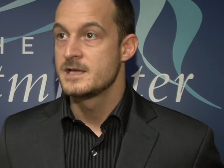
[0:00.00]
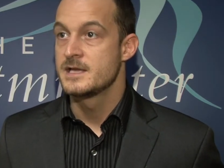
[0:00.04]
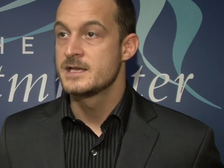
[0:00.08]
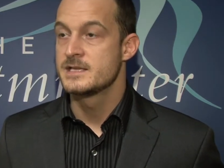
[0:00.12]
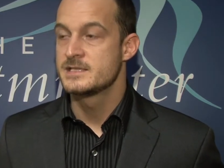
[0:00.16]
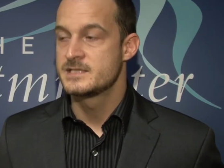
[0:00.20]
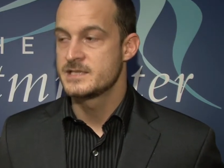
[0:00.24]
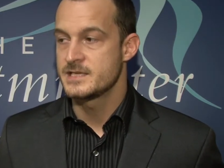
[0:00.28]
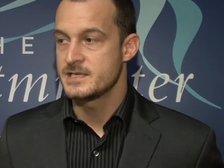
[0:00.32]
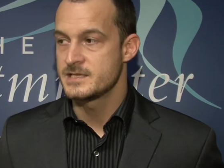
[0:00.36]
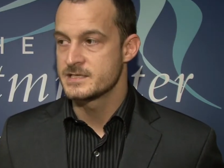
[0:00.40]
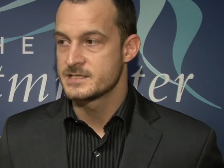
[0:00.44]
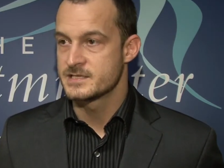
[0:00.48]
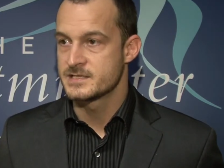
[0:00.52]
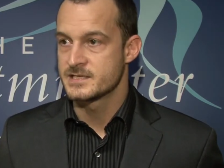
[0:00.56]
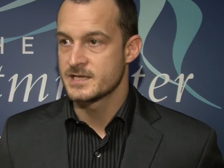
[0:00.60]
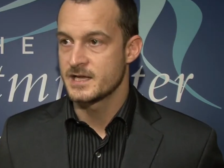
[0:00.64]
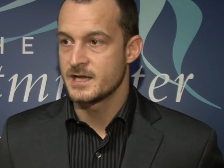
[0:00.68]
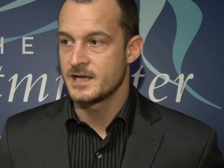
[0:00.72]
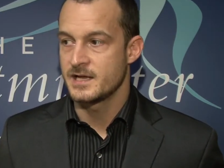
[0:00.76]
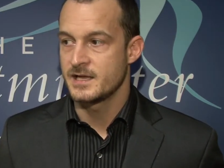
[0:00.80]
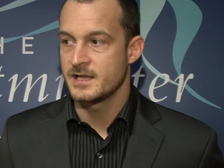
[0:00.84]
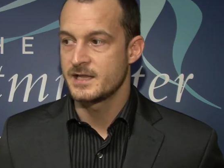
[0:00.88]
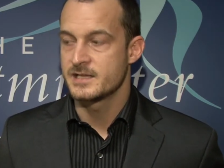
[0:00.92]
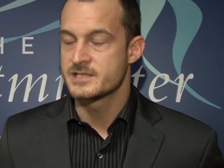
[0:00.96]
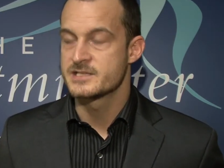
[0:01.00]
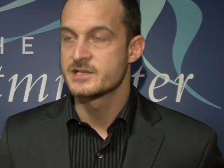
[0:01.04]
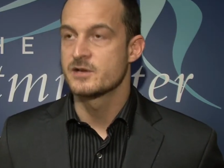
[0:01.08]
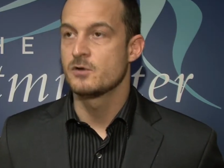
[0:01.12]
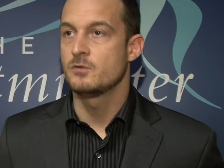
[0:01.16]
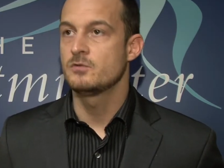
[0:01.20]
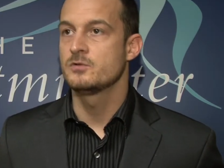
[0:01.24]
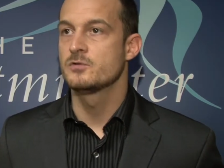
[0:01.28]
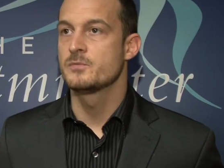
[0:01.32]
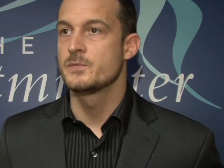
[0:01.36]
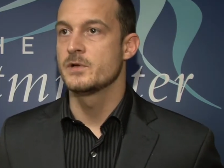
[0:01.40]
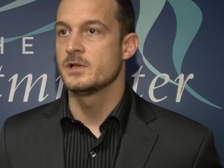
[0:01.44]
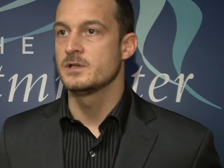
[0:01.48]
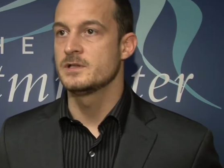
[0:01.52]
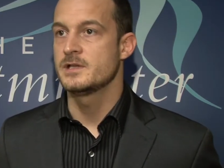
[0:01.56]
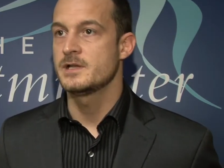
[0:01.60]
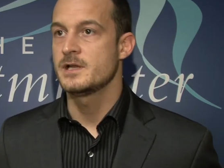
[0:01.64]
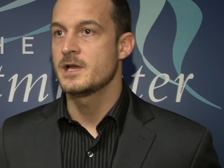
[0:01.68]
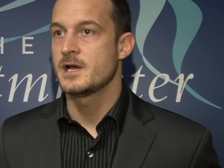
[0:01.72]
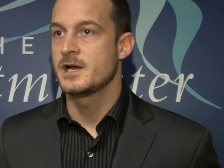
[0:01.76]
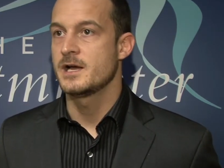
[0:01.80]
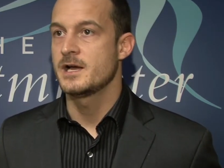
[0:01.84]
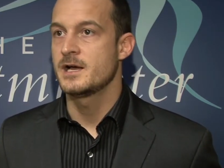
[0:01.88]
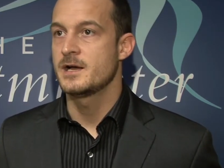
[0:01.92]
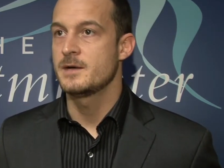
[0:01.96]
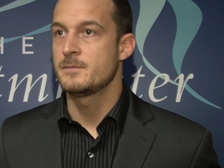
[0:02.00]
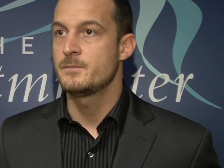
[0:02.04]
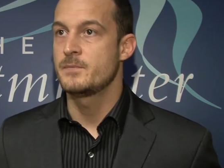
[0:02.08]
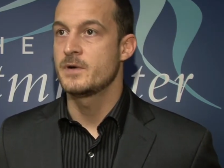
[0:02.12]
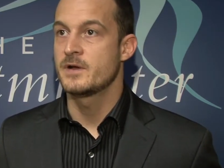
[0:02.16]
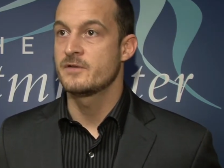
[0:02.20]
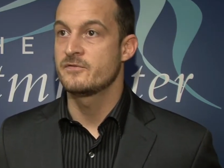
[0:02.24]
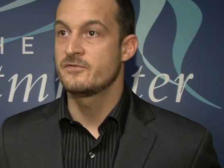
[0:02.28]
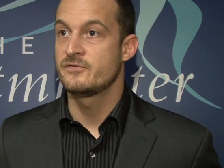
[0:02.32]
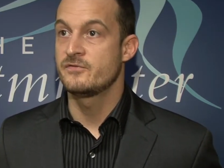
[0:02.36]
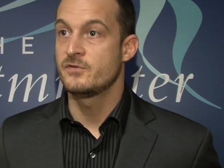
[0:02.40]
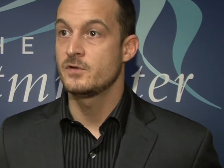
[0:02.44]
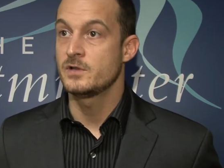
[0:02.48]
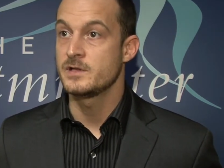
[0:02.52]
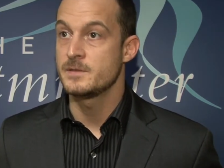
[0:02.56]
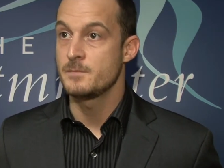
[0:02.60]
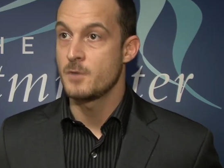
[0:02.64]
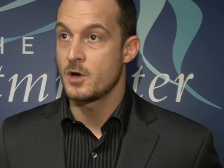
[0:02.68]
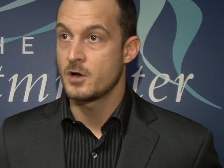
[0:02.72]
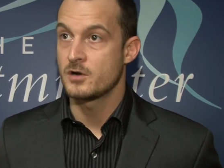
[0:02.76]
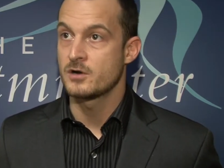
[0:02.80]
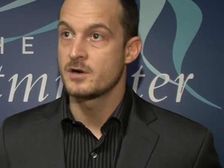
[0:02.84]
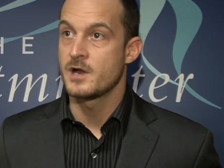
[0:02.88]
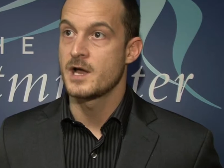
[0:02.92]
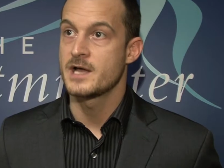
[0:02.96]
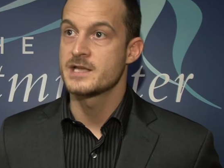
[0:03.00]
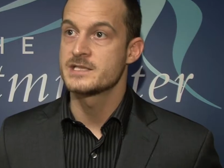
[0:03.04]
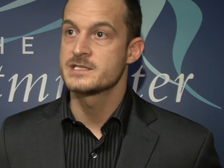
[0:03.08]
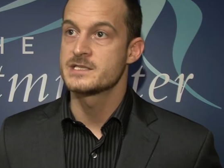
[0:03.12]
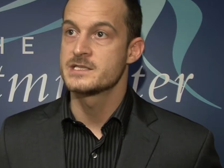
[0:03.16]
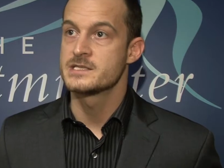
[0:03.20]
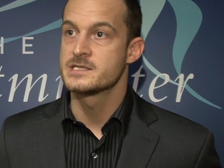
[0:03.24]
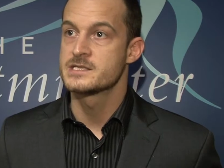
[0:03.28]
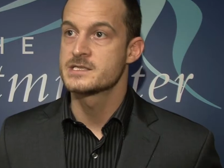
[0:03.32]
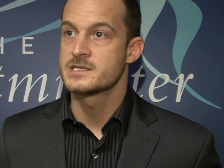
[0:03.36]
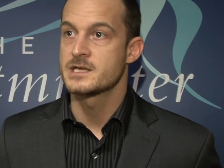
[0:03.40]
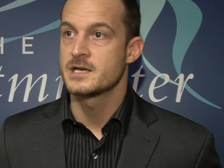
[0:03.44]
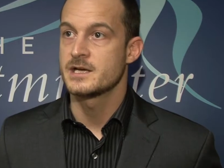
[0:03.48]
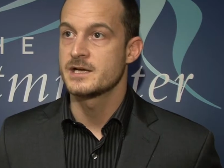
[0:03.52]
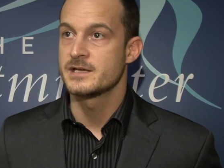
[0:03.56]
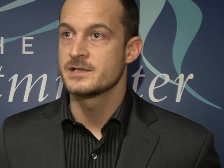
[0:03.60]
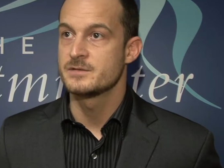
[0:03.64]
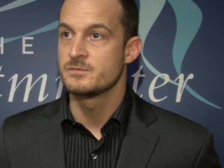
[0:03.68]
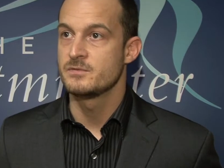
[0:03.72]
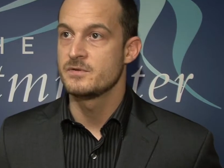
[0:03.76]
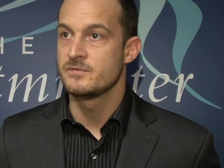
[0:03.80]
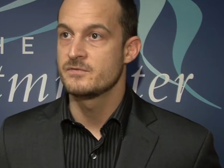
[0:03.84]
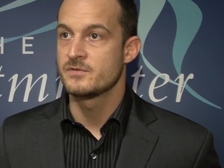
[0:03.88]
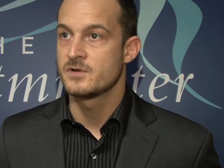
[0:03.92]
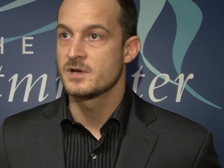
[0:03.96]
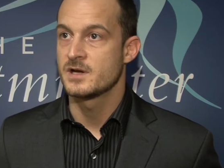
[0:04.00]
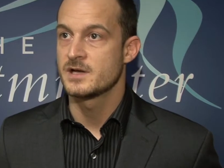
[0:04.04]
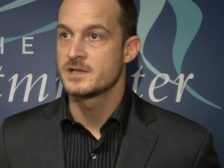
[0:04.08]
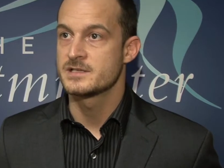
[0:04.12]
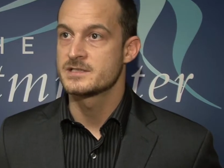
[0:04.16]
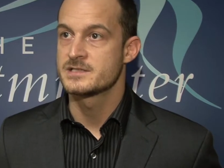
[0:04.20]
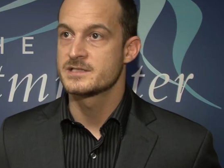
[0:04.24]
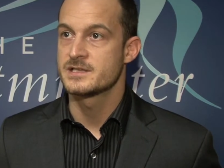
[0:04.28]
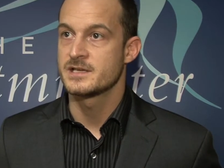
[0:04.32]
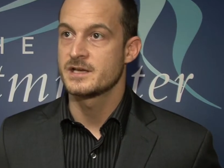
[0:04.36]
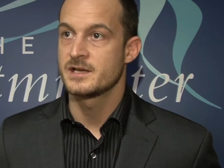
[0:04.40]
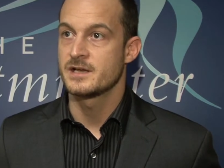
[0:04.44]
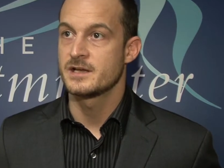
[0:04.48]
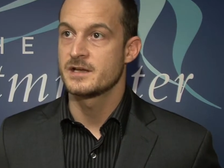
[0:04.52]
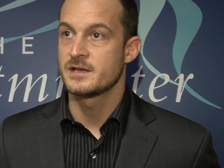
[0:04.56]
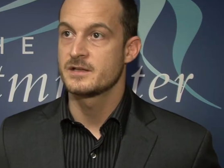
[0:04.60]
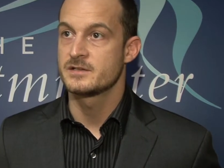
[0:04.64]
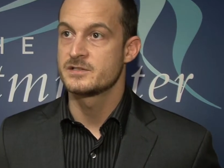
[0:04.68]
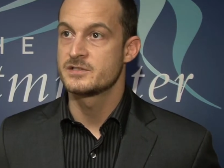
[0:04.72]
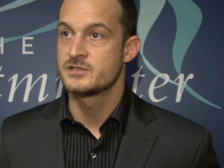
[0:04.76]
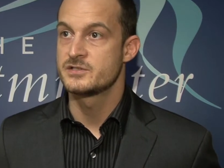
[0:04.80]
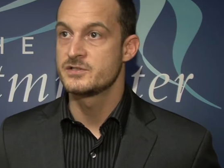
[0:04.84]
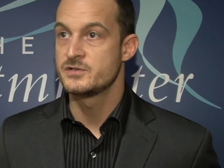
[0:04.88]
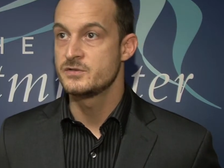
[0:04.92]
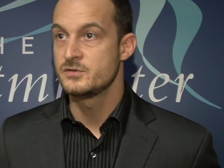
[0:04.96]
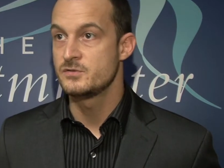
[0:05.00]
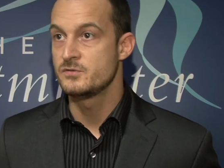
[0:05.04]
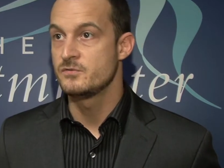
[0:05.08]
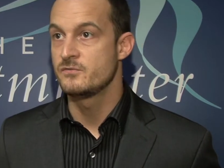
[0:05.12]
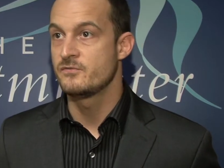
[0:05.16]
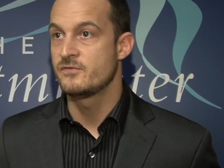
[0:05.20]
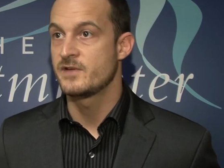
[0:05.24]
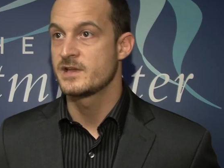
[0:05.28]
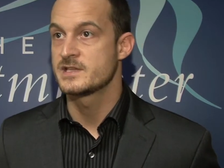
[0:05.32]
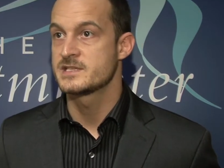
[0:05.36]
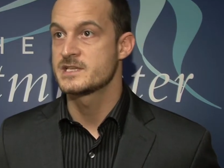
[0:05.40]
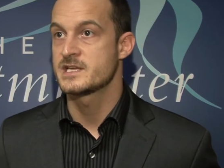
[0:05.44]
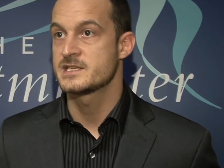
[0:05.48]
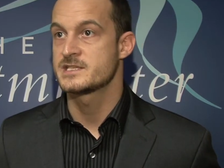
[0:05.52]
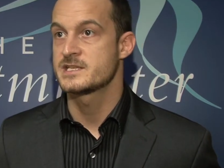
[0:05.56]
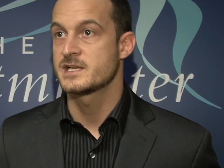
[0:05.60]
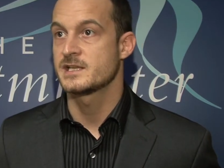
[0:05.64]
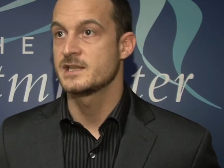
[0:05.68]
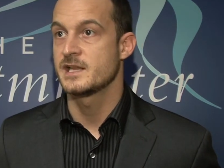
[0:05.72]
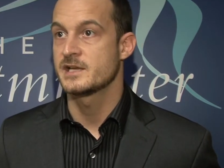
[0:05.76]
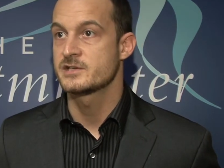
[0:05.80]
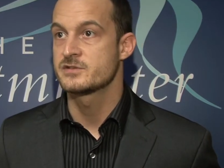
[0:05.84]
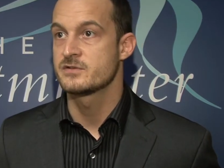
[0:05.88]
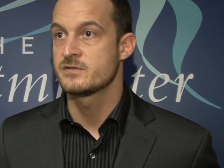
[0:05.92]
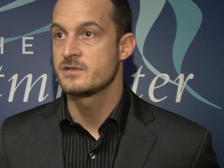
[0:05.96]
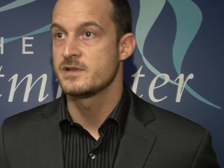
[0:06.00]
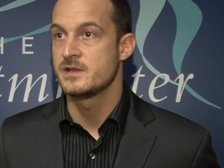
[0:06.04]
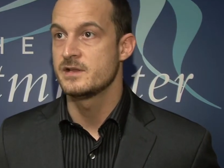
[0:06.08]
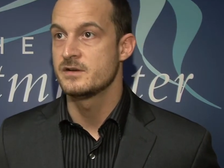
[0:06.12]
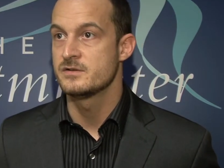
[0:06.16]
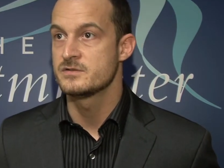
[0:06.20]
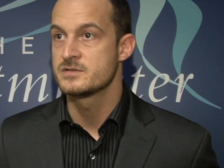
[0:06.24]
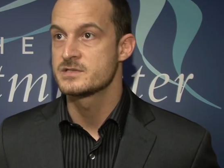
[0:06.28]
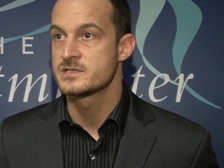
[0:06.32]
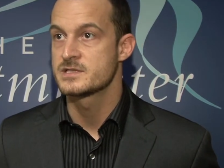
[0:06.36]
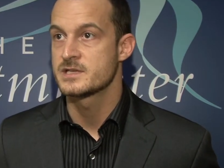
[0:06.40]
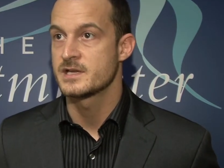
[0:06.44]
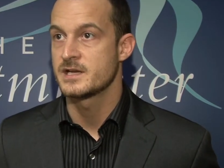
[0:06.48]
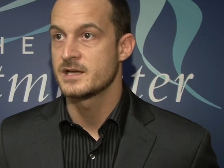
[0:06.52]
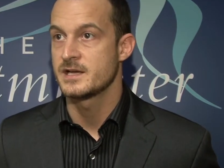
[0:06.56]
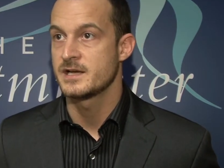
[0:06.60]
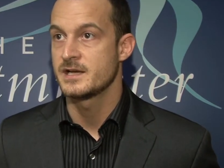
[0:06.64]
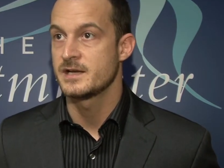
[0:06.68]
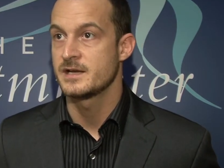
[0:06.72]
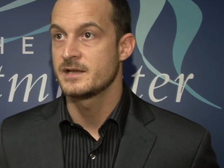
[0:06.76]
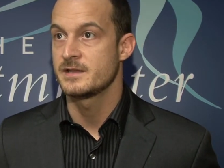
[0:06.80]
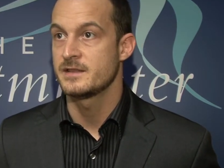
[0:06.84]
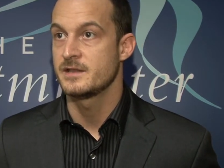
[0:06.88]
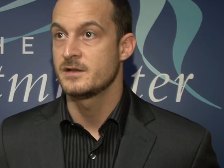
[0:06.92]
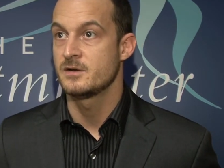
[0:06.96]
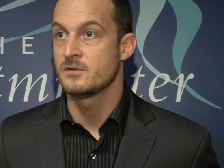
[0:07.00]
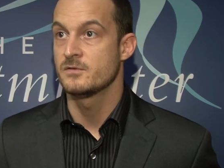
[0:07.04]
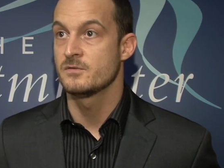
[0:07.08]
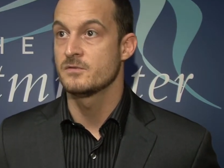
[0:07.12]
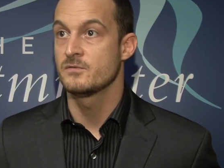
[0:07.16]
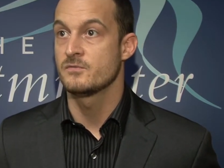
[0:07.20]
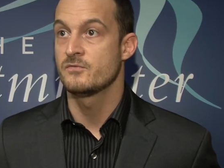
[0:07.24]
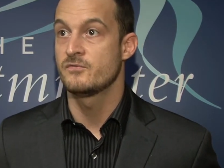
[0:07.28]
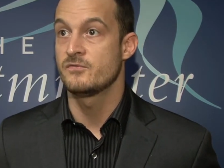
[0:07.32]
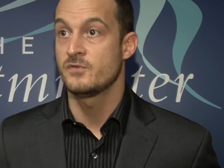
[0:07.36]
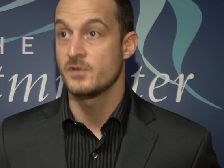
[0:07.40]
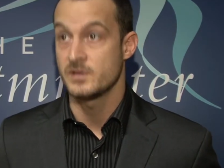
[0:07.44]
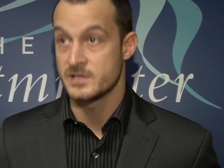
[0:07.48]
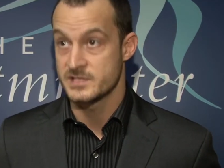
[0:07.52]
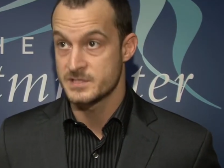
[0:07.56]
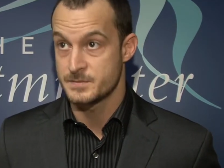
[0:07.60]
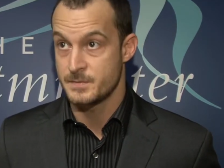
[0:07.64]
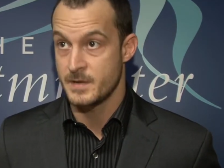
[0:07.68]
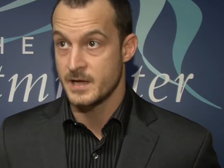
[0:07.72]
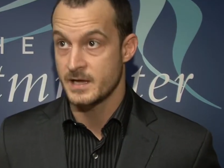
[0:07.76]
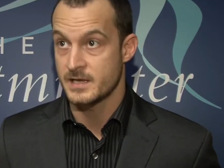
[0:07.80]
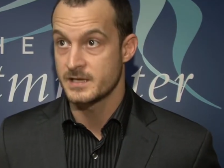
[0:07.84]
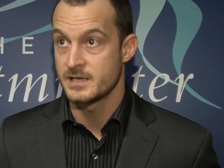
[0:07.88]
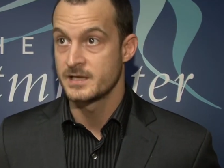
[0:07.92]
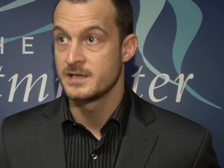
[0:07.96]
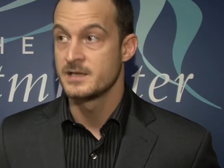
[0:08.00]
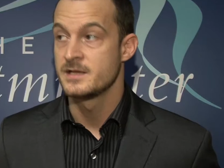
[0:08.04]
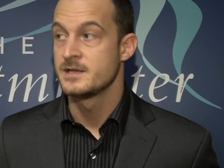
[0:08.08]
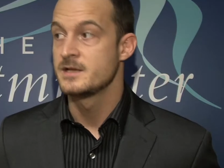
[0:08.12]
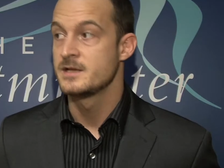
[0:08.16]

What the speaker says: It is. It's an older building, but fully modernized inside. We've got 2 fantastic lecture theatres that are fully spec,